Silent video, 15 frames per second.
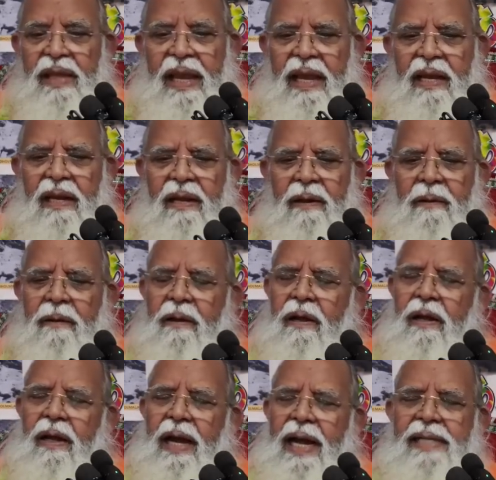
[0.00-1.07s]
Then,
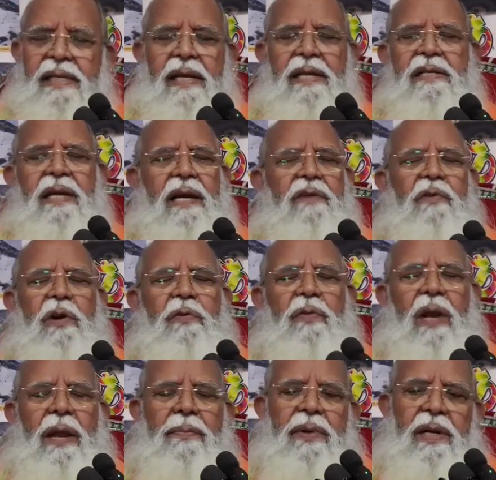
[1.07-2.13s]
as a result, what
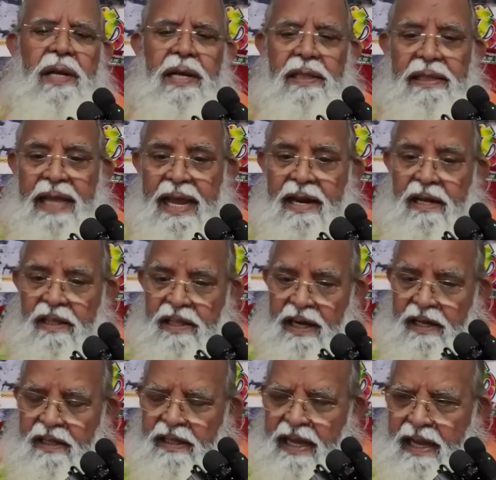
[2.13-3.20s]
will happen? Tena
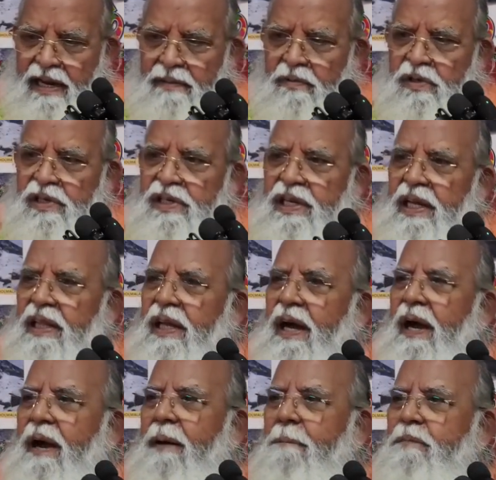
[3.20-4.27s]
tyaktena
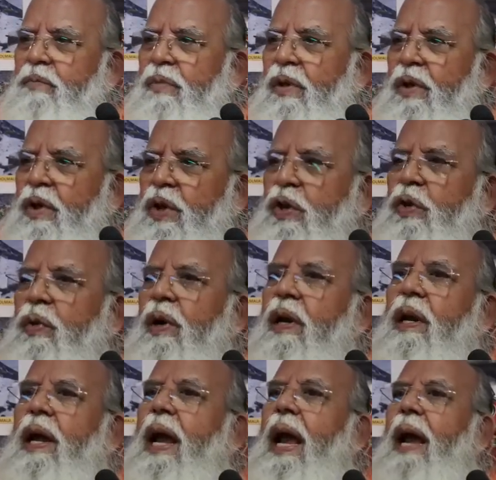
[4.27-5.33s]
bhunjitha.
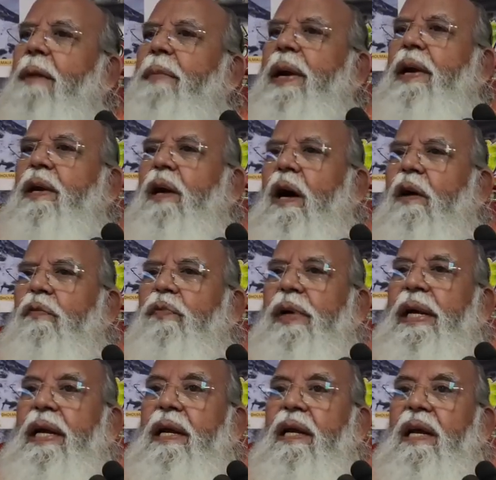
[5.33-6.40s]
Your habit
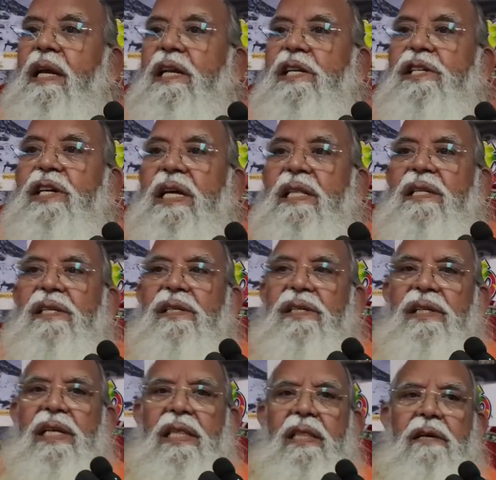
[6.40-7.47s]
of
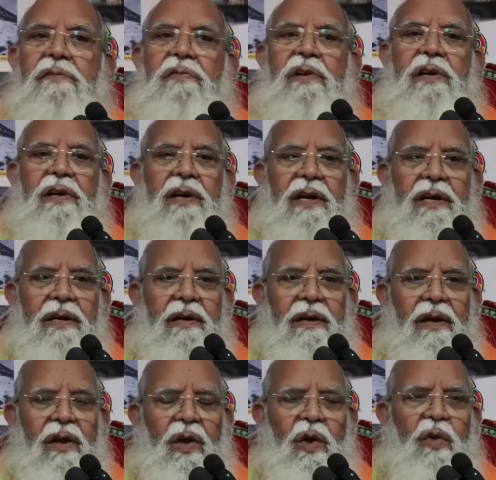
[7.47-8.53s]
indulgence in the world
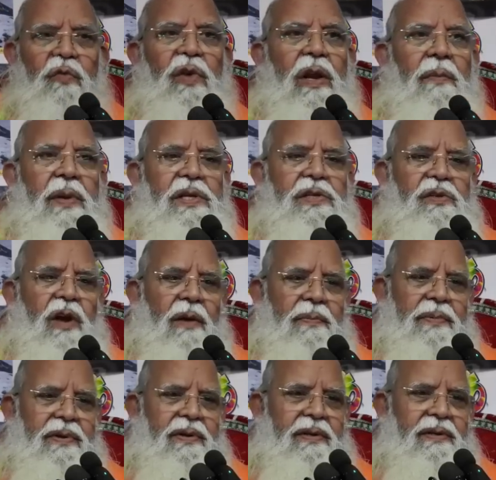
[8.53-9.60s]
will be stopped.